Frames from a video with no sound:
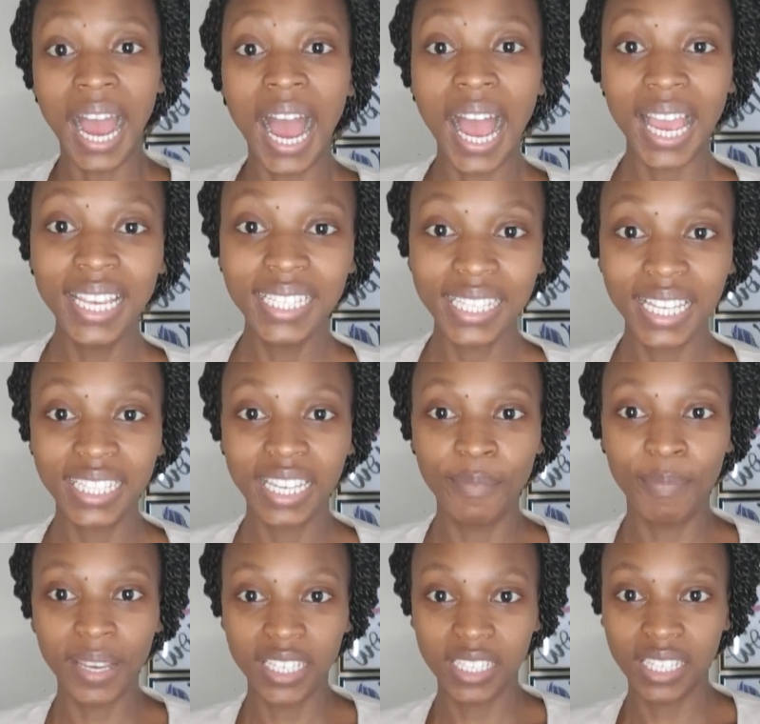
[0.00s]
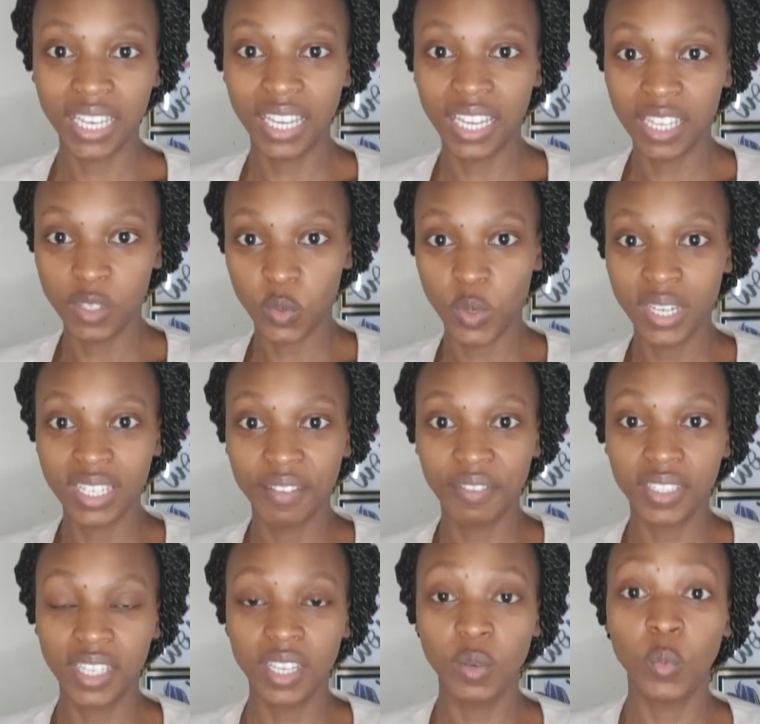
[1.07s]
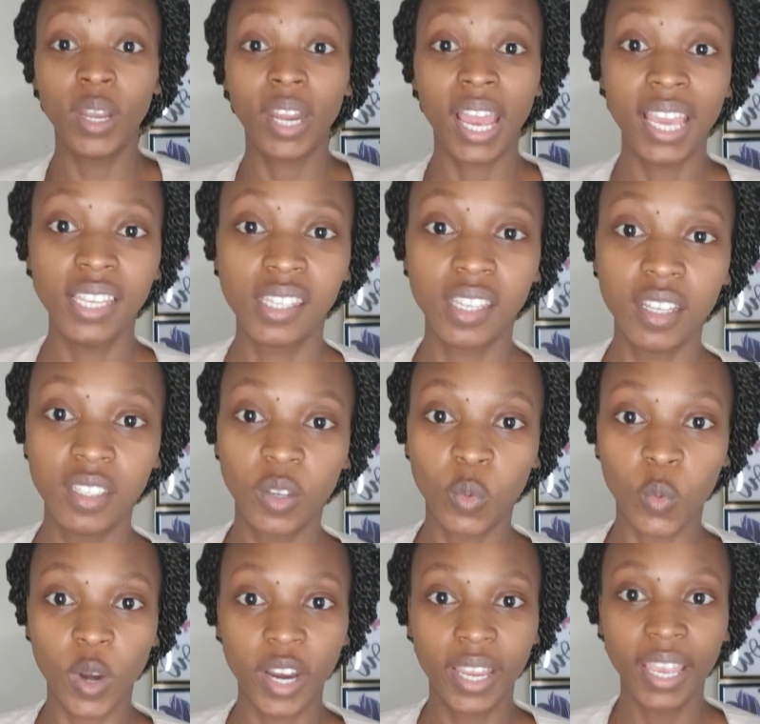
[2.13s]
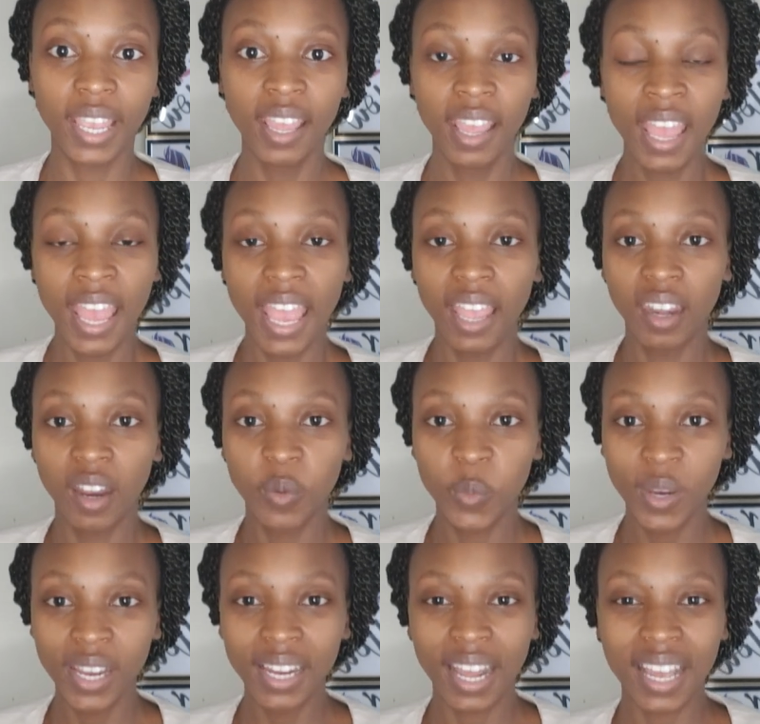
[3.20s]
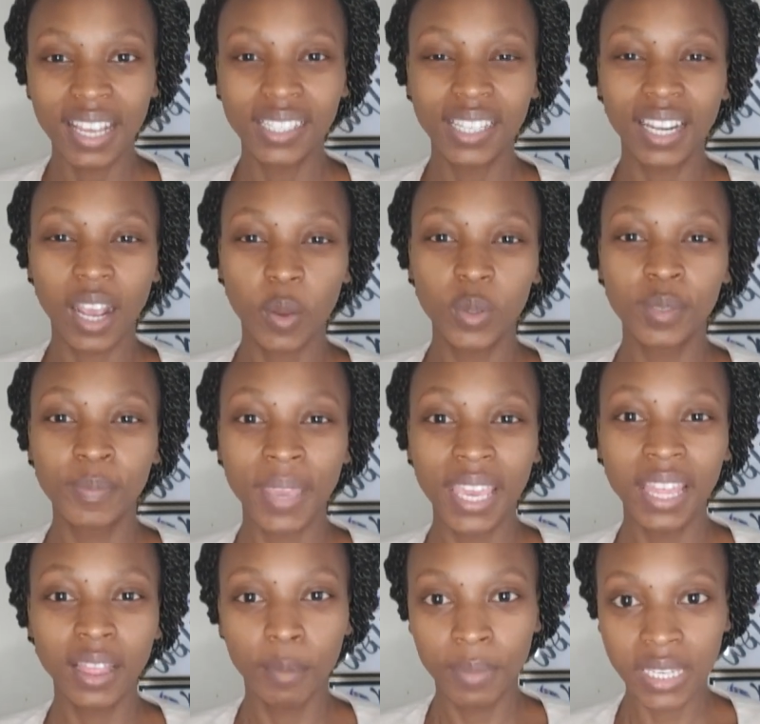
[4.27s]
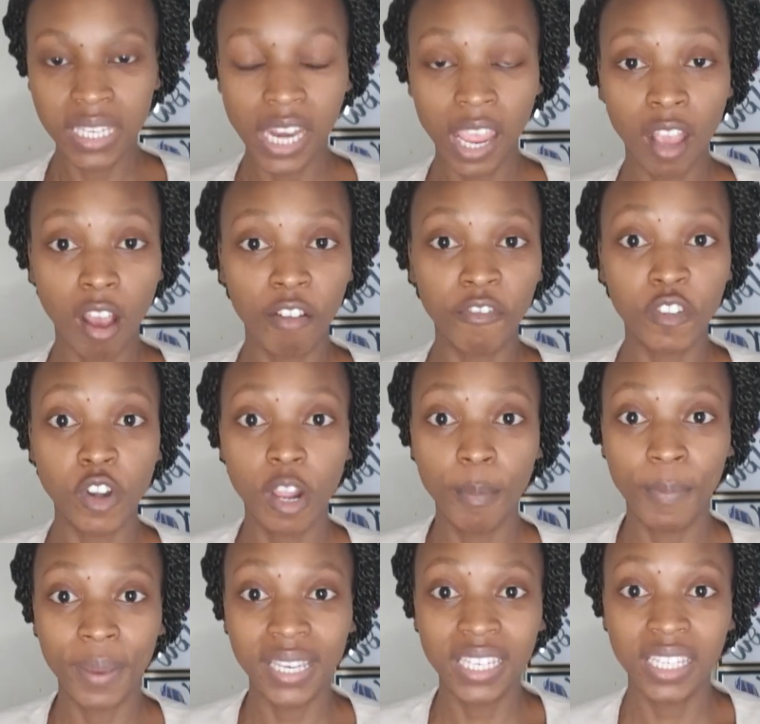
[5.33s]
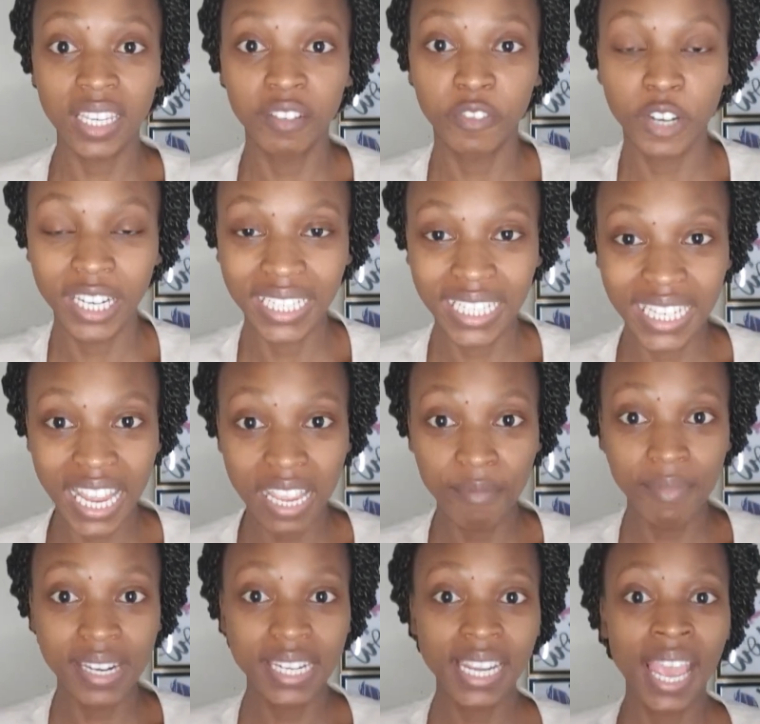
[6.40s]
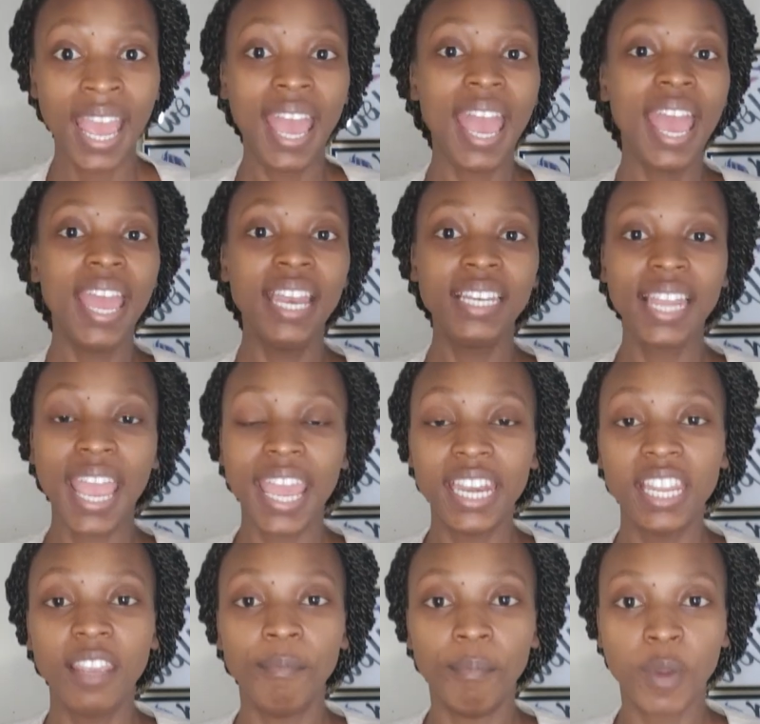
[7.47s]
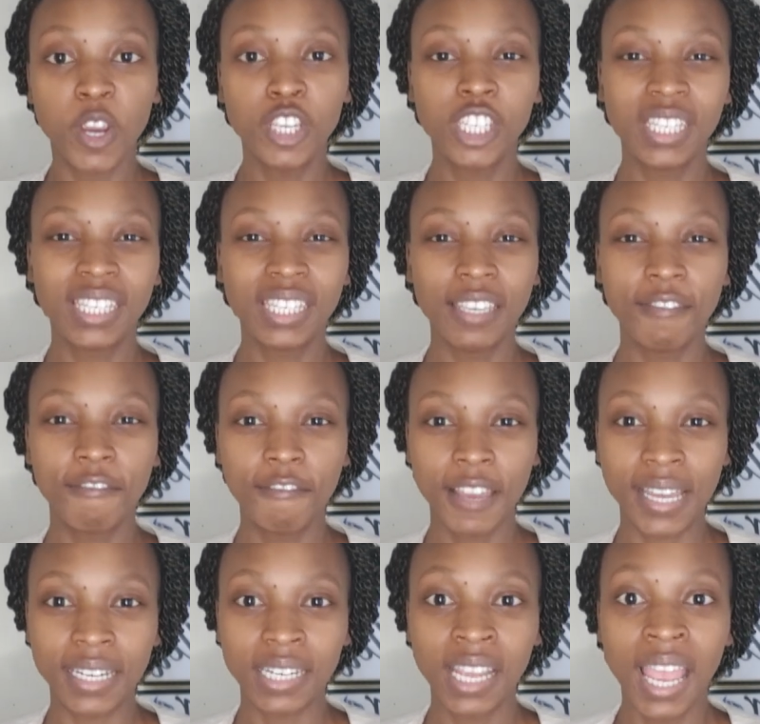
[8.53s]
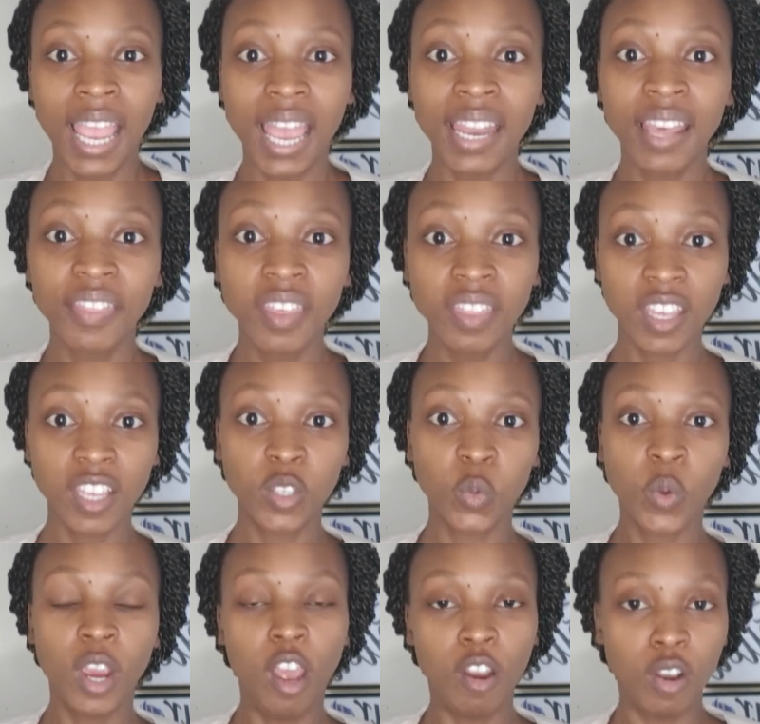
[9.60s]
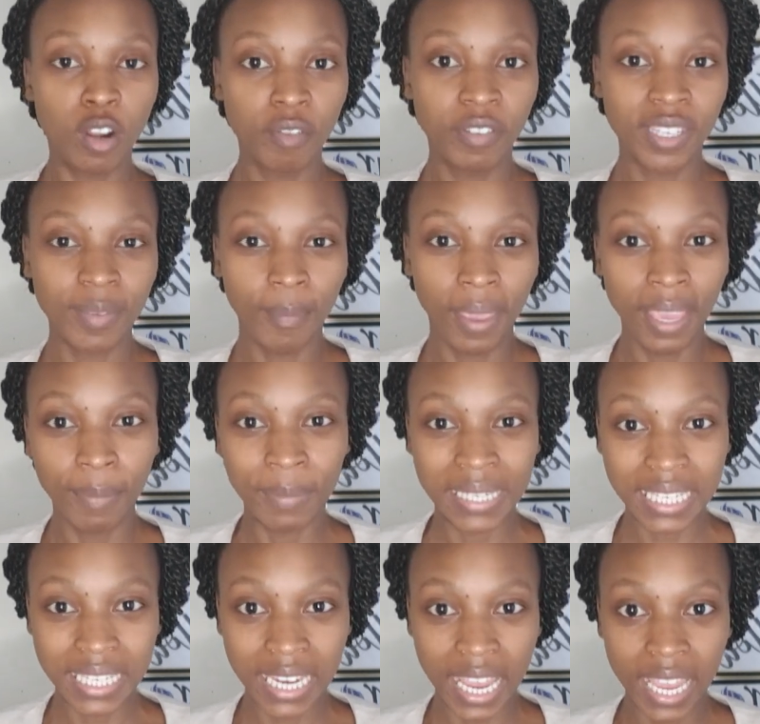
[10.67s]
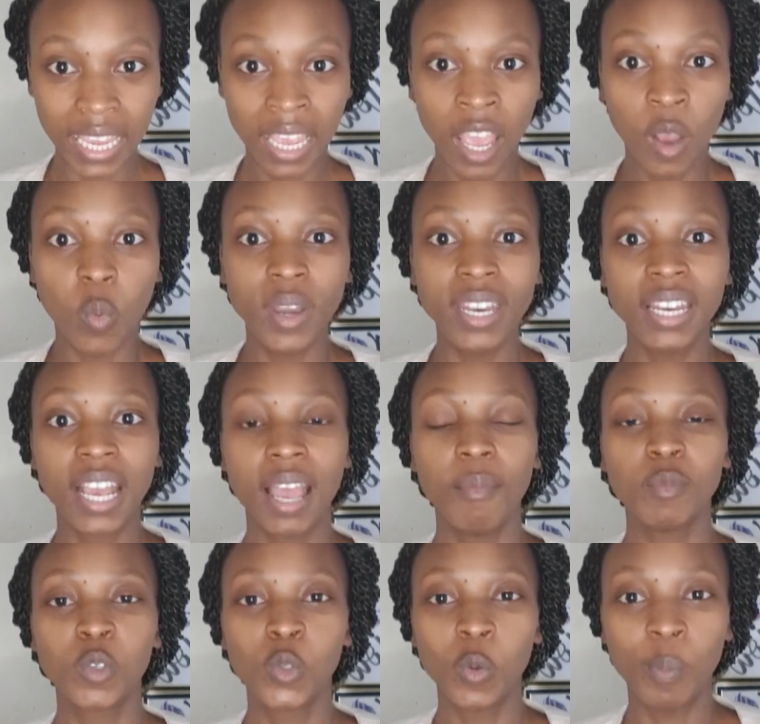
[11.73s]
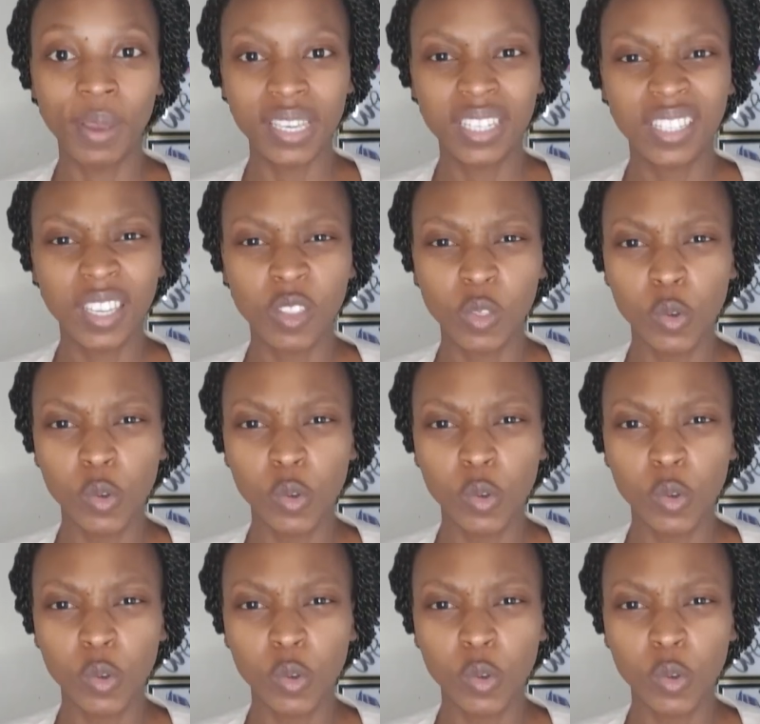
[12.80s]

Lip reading: I started budgeting in 2017 when I started working, and I realized that I was making the mistake of not budgeting for entertainment and an emergency fund. And I think that's where a lot of us make mistake when it comes to budgeting.